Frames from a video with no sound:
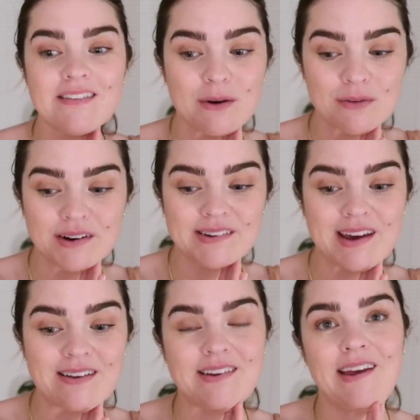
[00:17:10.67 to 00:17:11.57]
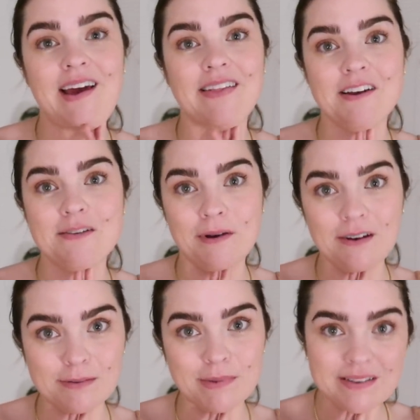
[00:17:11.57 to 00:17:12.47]
That was really tasty. And then I
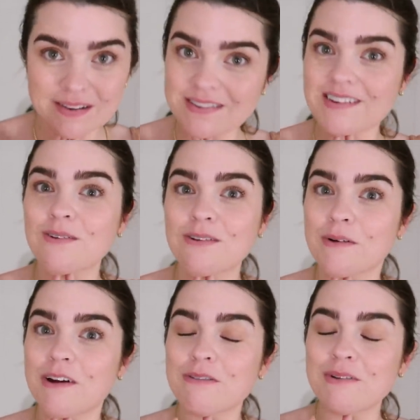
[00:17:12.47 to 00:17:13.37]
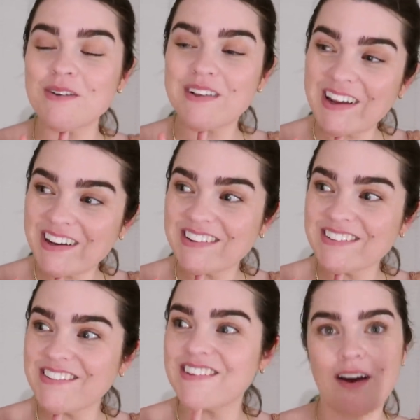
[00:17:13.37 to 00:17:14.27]
spoke to my sister all the way from New
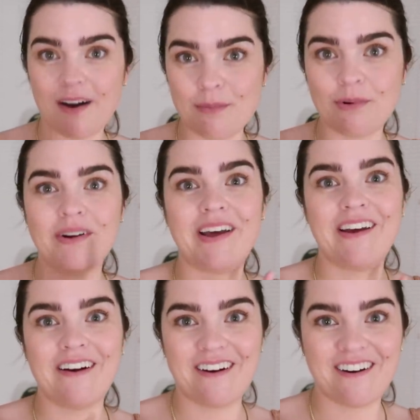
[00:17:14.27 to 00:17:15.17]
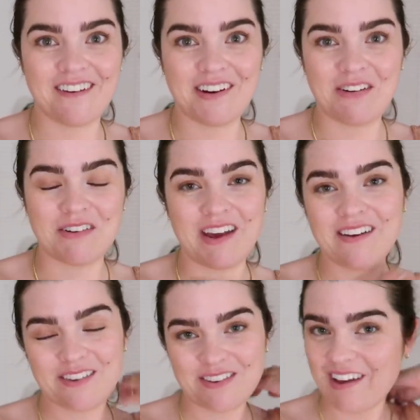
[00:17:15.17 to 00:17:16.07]
Zealand. Her morning, our
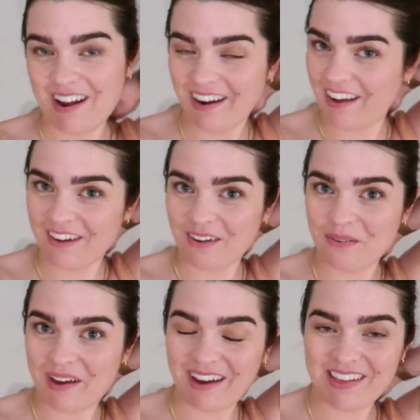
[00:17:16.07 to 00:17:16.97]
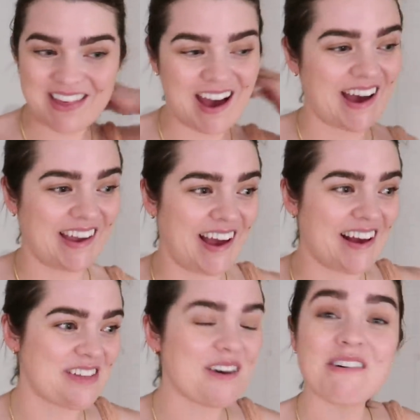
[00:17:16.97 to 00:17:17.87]
evening. So just had like a quick chat and
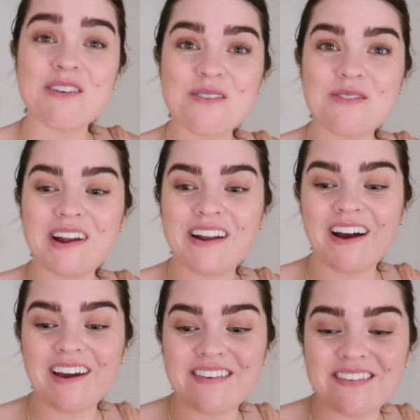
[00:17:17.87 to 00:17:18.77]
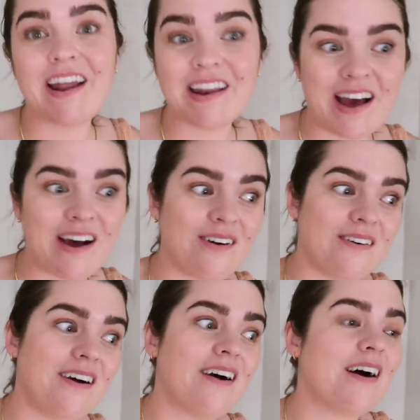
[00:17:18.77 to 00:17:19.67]
catched up, which was really nice. And
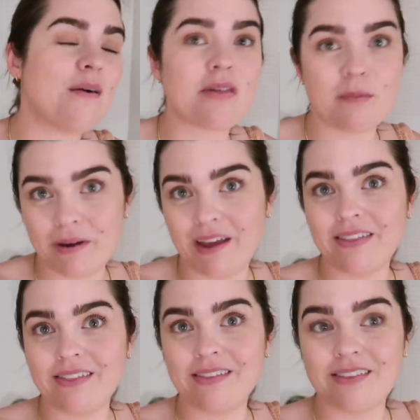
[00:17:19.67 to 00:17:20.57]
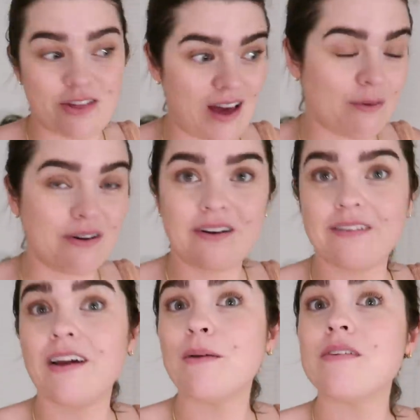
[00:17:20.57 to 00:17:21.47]
now I'm jumping in the shower
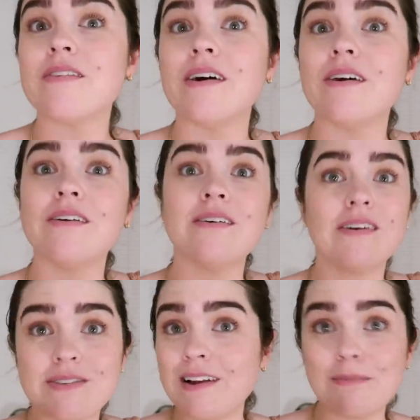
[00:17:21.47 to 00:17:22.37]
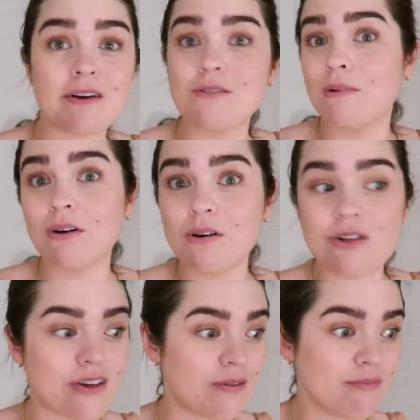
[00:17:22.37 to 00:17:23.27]
because I am still in my swimming
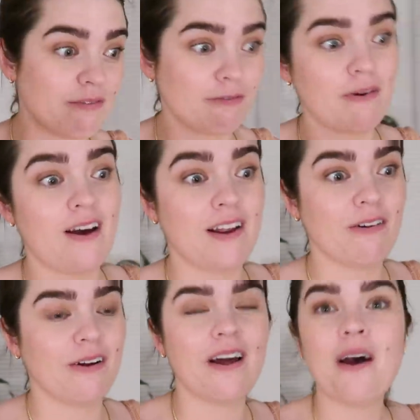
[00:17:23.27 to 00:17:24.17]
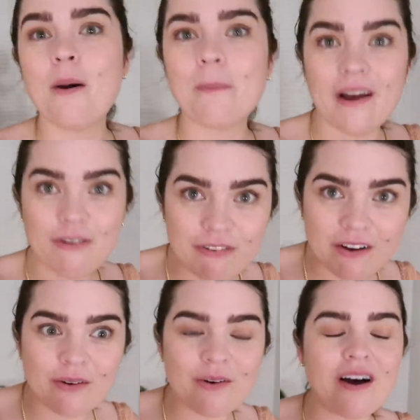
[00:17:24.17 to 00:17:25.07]
costume from earlier on. But I
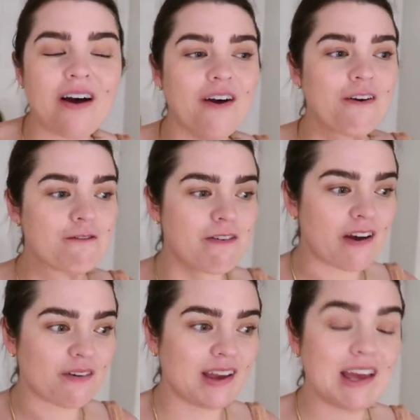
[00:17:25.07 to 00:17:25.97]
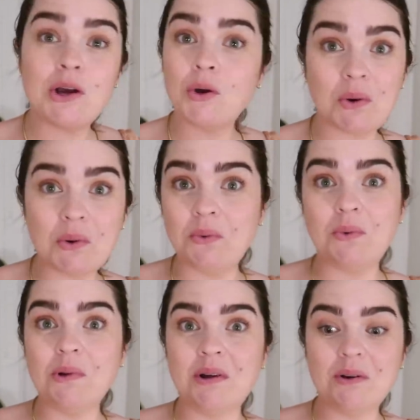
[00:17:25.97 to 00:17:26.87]
feel very
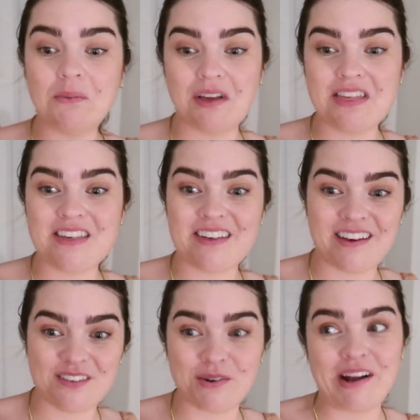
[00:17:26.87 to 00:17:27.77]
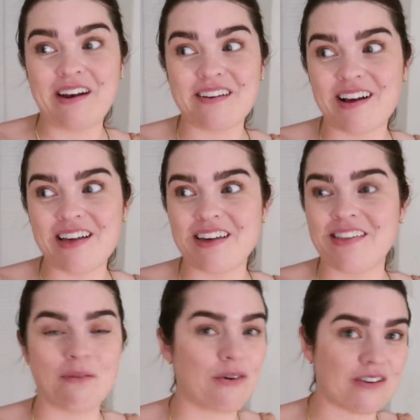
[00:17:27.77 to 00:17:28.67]
cool, which is really nice actually. I
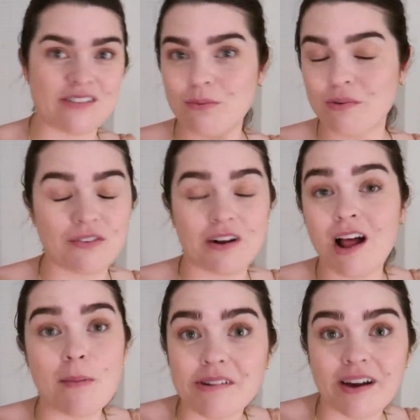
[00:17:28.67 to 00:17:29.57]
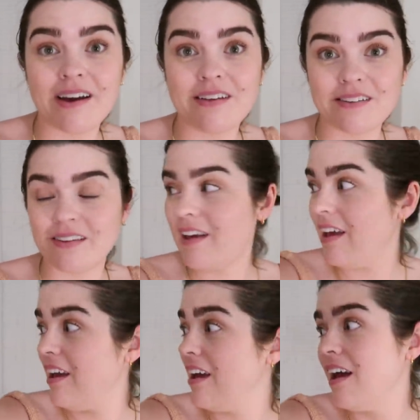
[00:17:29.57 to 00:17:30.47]
think we've acclimatized to the
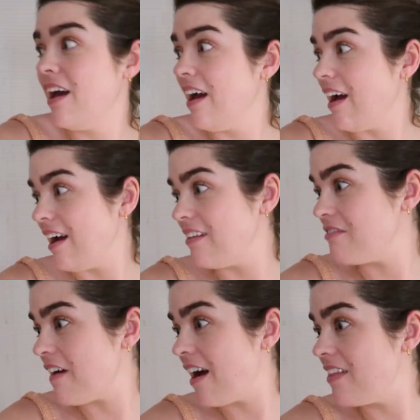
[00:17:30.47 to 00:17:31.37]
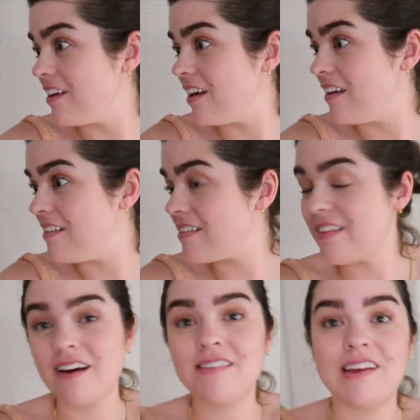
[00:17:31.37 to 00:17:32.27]
heat and the fact that it is
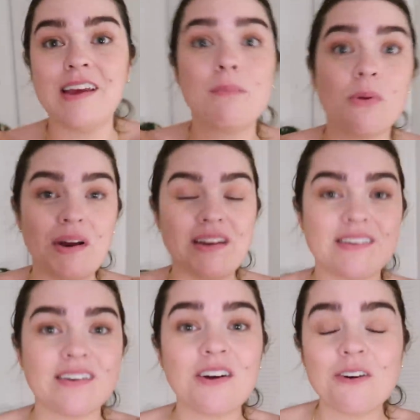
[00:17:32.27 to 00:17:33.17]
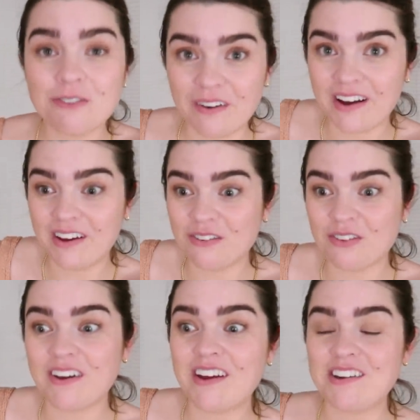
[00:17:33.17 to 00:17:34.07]
30.5
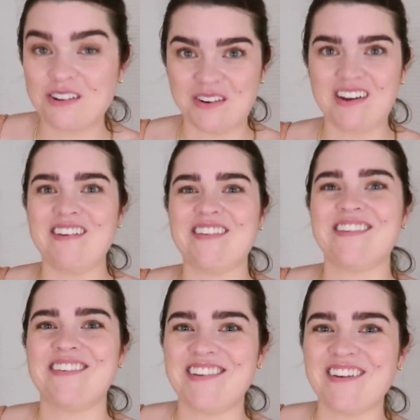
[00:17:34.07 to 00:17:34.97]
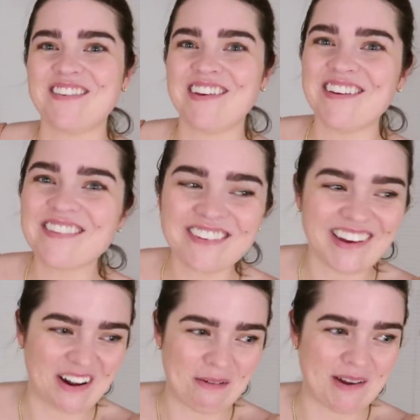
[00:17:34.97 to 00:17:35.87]
degrees Celsius
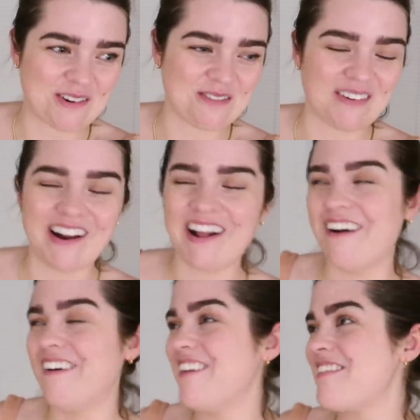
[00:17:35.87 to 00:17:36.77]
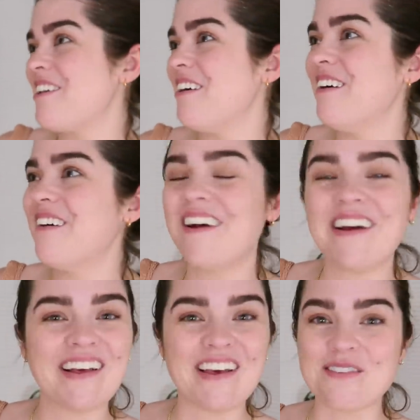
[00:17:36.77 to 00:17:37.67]
in our bedroom right now. It's cool,
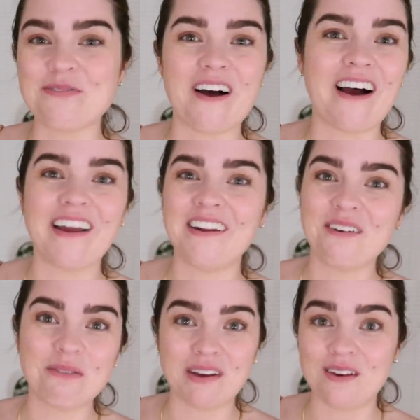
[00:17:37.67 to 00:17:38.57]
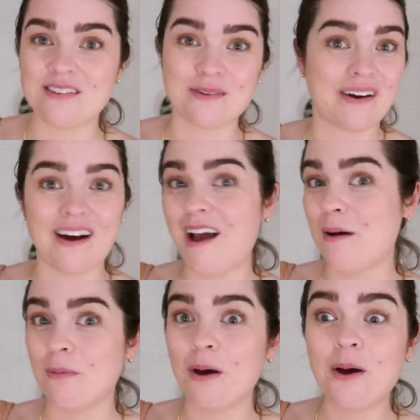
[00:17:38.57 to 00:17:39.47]
it's fine, we're used to it. I
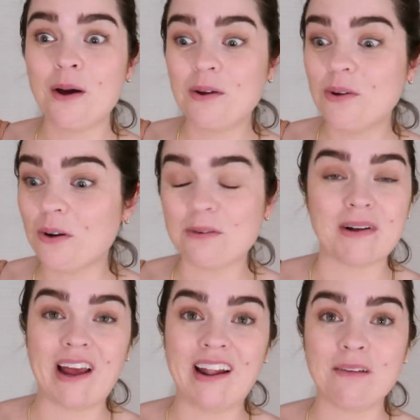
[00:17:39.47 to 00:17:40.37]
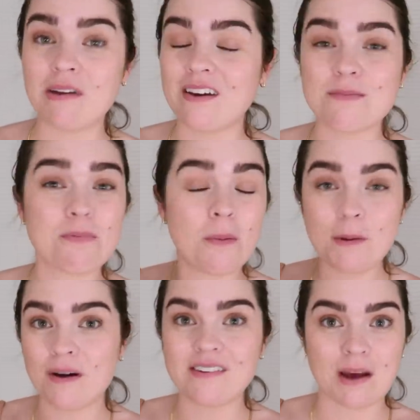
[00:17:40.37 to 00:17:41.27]
am not complaining because
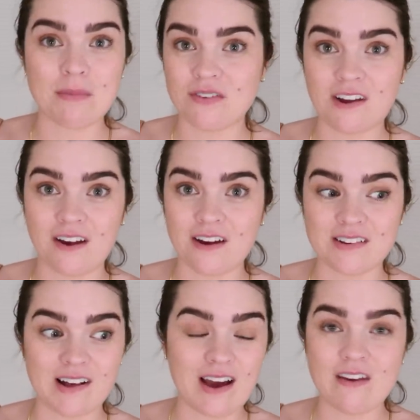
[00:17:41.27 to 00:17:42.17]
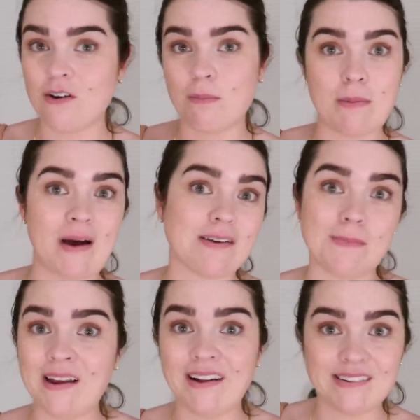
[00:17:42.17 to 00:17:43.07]
probably by the time this video goes live, it'll be back to
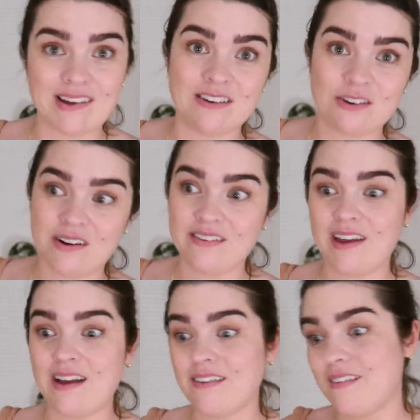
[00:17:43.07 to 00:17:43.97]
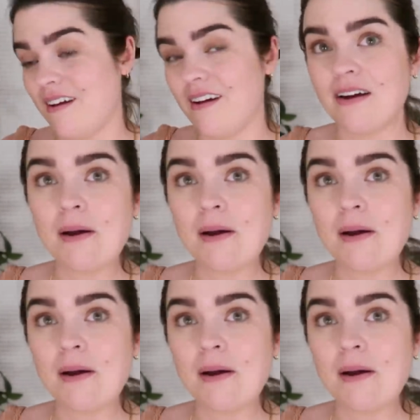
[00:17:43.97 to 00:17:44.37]
being like 10 degrees again. So